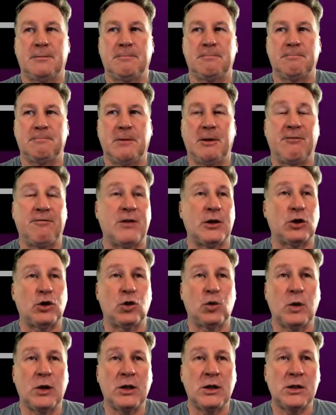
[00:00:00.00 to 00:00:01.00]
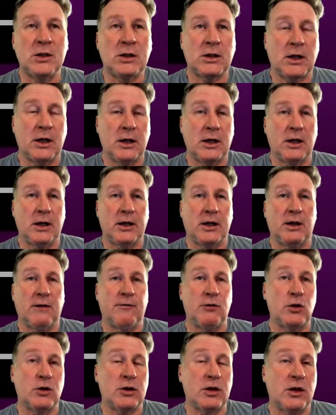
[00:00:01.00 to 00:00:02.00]
official ones, kind of like if
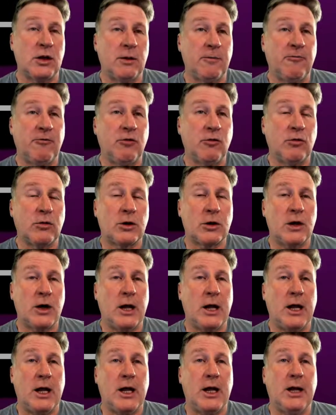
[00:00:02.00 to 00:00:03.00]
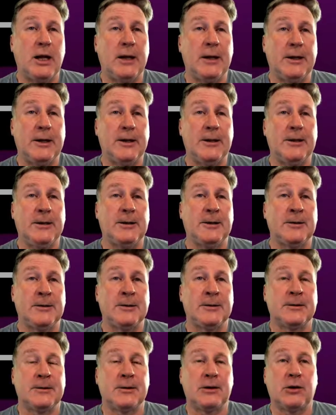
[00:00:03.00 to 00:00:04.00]
you sign up for
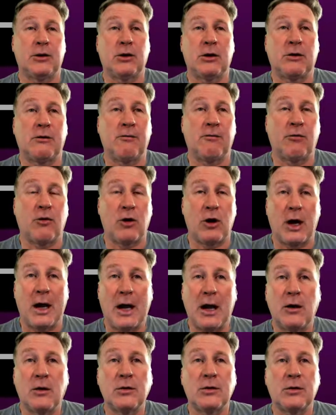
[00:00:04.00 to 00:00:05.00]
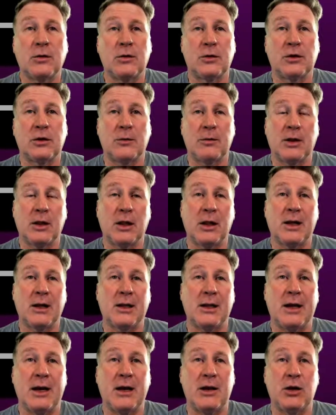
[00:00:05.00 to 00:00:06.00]
looking for a house or something like
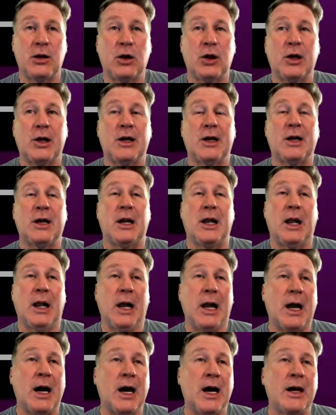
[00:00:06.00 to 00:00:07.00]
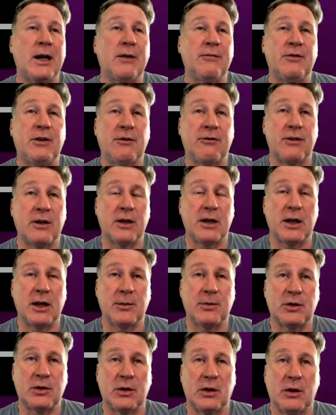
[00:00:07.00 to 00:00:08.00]
that, you're going to get a lot of different
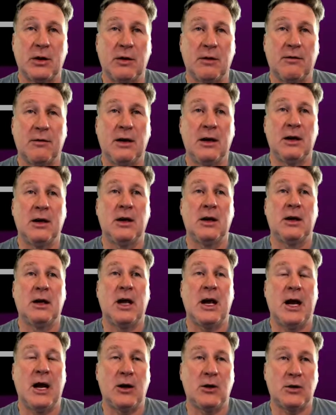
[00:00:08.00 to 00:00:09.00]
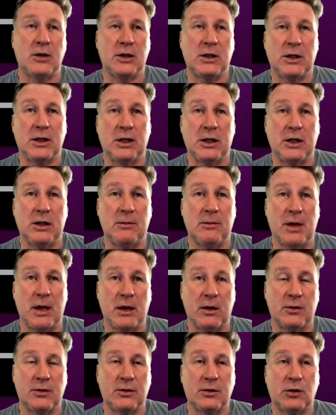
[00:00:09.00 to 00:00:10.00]
types of housing
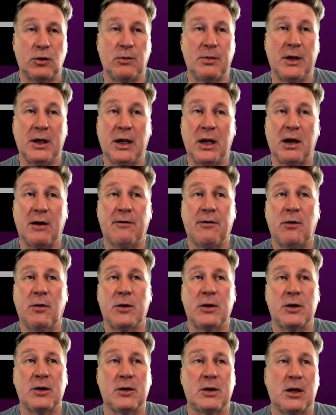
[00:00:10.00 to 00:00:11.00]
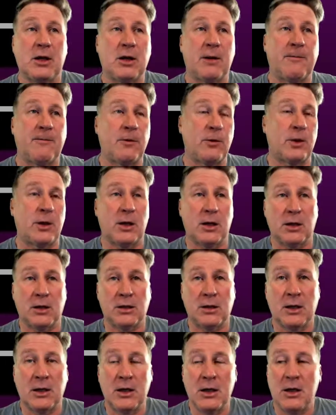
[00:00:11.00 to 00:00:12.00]
emails. So be careful when you sign up for things.
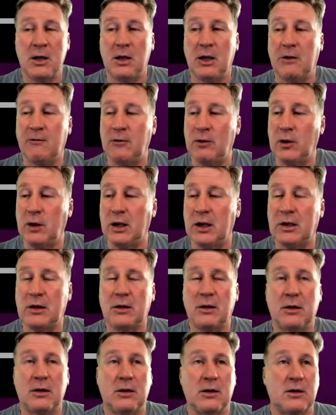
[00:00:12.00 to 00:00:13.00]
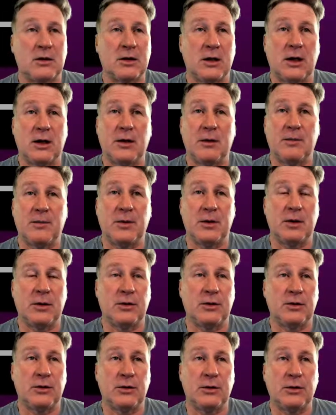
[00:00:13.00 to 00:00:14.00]
If you sign up
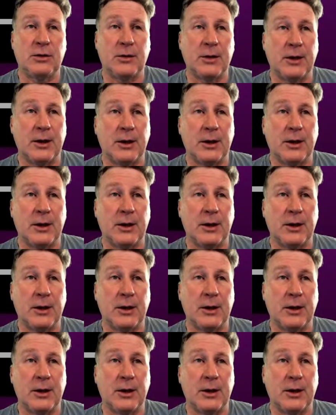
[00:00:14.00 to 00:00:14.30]
into